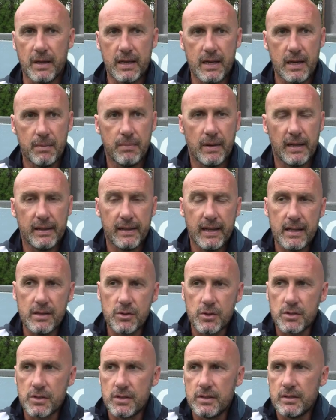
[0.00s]
The kit man
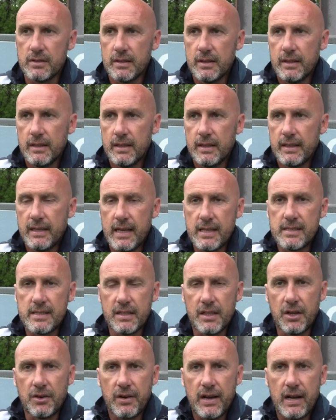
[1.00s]
then doesn't get
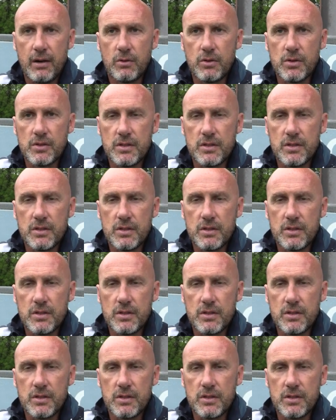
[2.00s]
to the ground